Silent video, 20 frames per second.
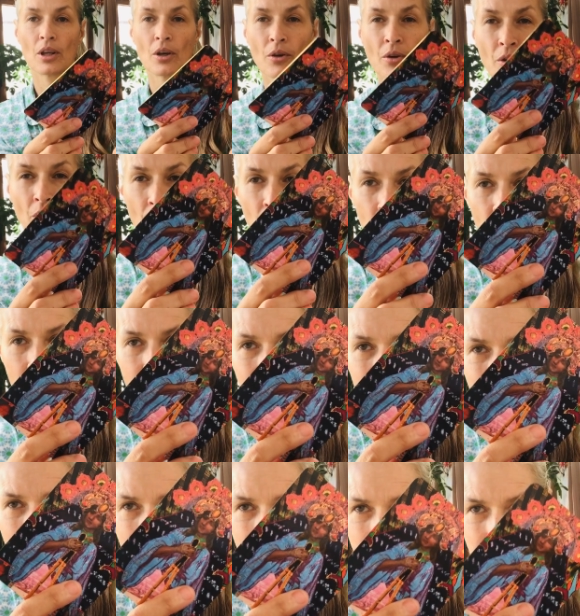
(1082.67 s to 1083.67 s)
The hermit
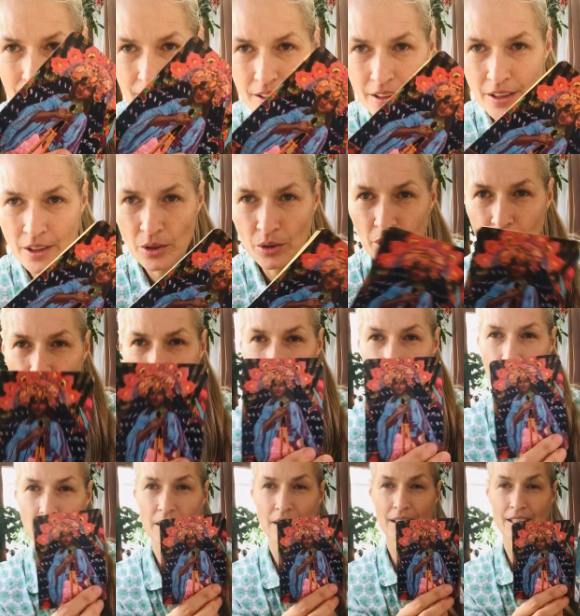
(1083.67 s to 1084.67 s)
does look
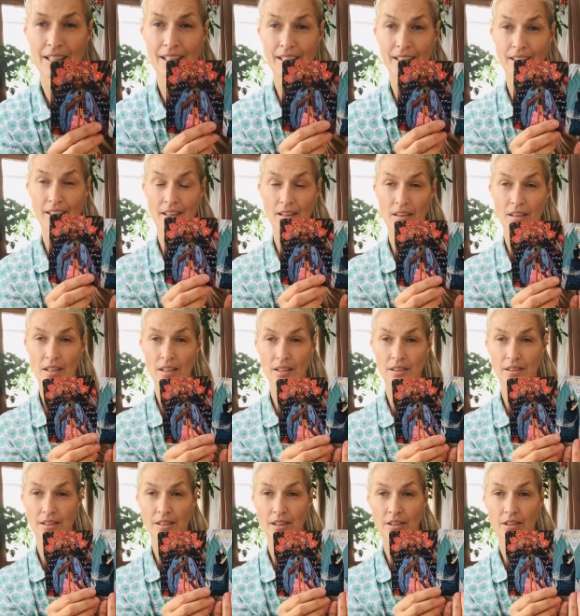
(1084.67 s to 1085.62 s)
like this.